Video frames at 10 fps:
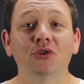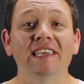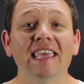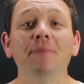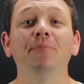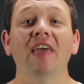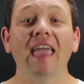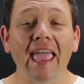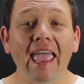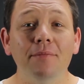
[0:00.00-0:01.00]
keep
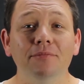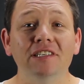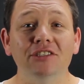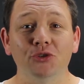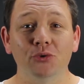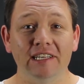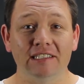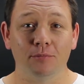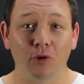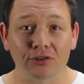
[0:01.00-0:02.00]
their empty
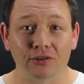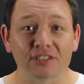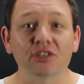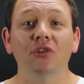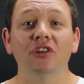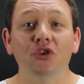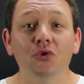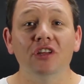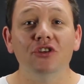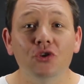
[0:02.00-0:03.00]
2-liter bottles so that you
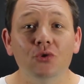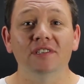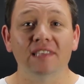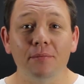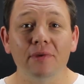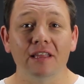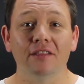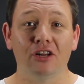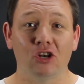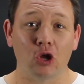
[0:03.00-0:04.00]
can use them in
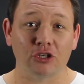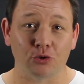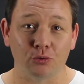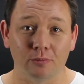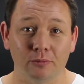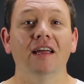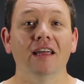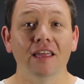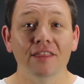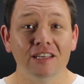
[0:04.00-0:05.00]
the classroom.
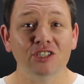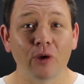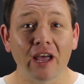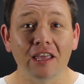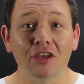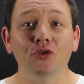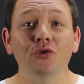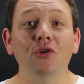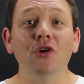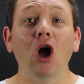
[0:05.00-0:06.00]
In this way, you
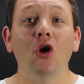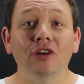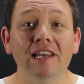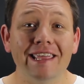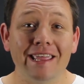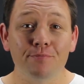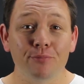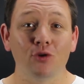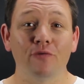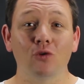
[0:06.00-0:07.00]
don't only
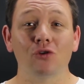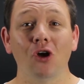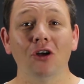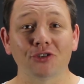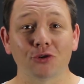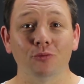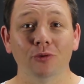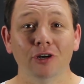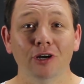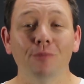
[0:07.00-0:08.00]
improve your classroom,
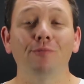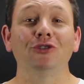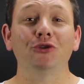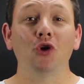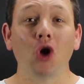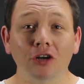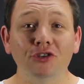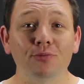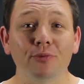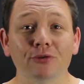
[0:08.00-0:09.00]
but you
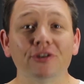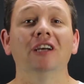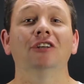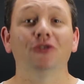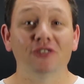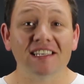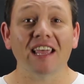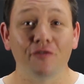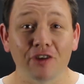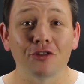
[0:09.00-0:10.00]
contribute to
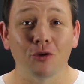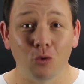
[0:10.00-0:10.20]
saving the